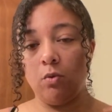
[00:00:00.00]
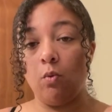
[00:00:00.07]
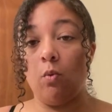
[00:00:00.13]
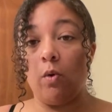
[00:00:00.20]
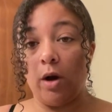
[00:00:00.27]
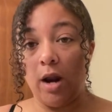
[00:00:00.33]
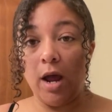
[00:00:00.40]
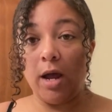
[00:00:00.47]

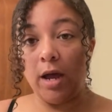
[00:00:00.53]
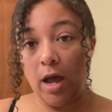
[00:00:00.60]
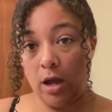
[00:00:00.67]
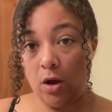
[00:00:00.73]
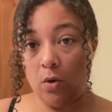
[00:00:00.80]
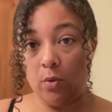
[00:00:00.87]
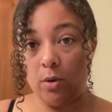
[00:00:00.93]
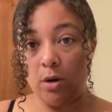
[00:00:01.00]
what i
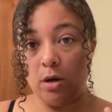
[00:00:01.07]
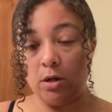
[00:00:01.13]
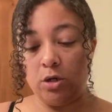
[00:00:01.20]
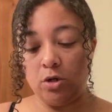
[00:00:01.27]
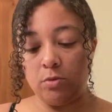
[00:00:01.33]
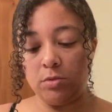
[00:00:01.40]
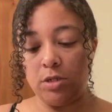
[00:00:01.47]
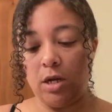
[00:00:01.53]
got going on you know
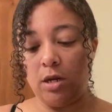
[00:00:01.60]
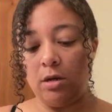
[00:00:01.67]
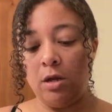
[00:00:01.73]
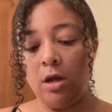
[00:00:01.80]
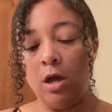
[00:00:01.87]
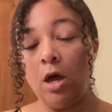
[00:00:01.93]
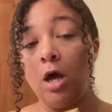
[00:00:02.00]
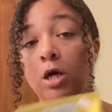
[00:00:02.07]
what i'm saying
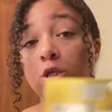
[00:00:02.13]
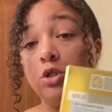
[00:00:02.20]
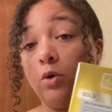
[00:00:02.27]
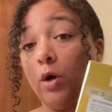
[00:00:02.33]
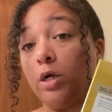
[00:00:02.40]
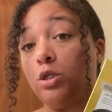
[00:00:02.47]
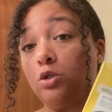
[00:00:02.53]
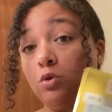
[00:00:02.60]
so
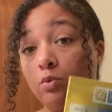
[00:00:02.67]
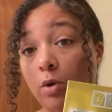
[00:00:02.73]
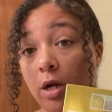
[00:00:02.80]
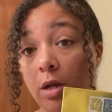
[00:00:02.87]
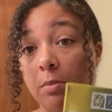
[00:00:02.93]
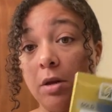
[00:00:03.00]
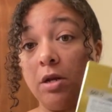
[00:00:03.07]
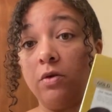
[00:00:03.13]
I do
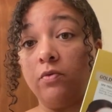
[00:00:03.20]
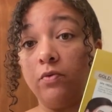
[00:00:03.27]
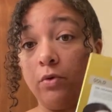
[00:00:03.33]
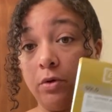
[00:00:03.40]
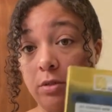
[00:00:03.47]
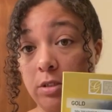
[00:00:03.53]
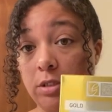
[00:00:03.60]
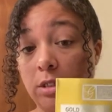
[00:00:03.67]
recommend it
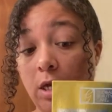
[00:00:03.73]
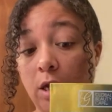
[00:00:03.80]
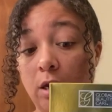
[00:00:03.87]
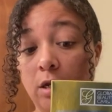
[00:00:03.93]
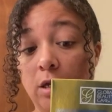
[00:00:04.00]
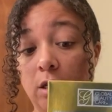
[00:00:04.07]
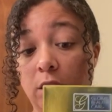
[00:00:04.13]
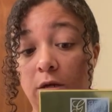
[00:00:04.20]
for the skin.
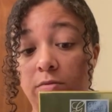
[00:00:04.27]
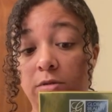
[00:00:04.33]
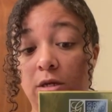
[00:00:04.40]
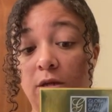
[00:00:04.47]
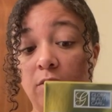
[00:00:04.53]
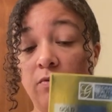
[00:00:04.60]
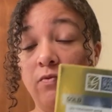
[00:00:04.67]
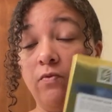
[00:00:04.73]
It leaves
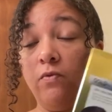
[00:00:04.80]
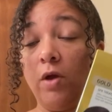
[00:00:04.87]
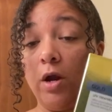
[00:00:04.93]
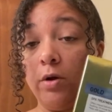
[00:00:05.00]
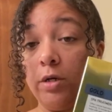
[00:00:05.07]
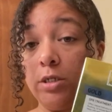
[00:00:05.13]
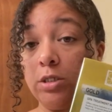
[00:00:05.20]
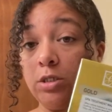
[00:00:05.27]
it
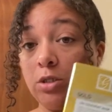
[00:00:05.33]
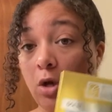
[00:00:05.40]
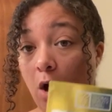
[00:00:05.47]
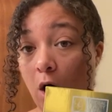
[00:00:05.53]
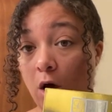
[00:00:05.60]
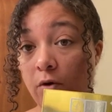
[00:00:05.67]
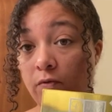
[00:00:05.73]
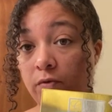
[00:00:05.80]
very
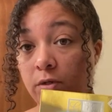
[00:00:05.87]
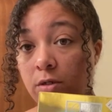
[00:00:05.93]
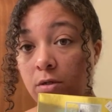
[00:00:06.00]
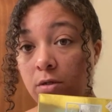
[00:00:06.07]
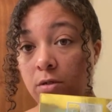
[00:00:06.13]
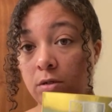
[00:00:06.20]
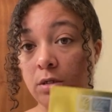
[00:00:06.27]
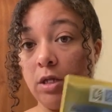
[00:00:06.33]
soft,
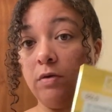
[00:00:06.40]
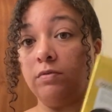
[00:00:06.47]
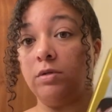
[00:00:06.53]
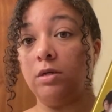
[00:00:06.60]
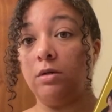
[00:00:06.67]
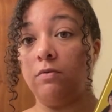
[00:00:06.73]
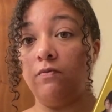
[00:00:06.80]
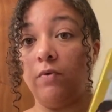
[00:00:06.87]
leaves
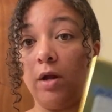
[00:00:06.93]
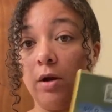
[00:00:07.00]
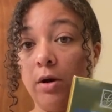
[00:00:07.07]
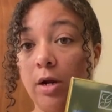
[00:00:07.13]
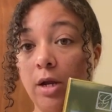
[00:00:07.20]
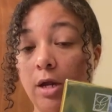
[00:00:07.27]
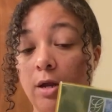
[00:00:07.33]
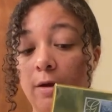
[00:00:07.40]
it
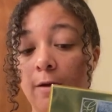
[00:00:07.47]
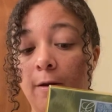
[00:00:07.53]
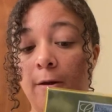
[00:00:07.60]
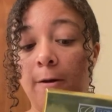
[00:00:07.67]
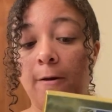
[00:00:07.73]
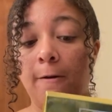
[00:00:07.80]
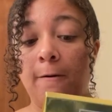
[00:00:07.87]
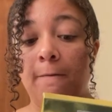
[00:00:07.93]
very,
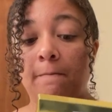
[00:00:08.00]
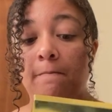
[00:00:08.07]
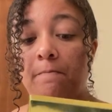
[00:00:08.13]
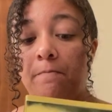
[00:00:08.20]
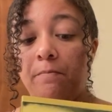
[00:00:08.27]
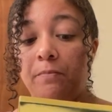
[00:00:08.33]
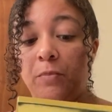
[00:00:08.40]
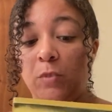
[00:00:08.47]

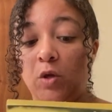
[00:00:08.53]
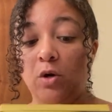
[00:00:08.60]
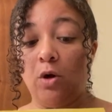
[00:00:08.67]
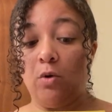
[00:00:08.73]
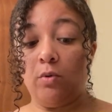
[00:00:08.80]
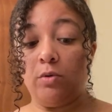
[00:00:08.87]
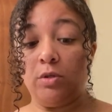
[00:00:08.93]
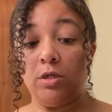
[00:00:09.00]
you
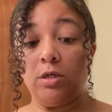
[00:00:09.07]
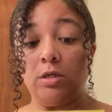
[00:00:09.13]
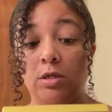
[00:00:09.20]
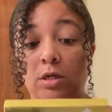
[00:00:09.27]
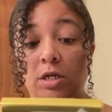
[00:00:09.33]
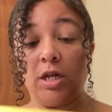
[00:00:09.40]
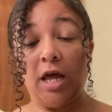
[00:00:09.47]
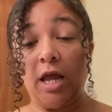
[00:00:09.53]
know, the
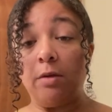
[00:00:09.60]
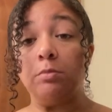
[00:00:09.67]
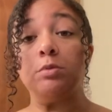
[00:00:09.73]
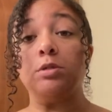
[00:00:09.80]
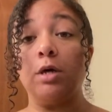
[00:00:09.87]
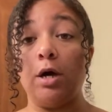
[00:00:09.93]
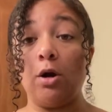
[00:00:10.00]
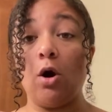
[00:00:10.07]
claims
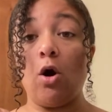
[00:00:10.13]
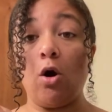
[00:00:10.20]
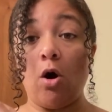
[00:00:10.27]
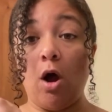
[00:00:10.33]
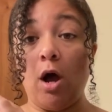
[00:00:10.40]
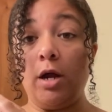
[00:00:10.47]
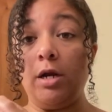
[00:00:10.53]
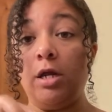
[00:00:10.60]
that are on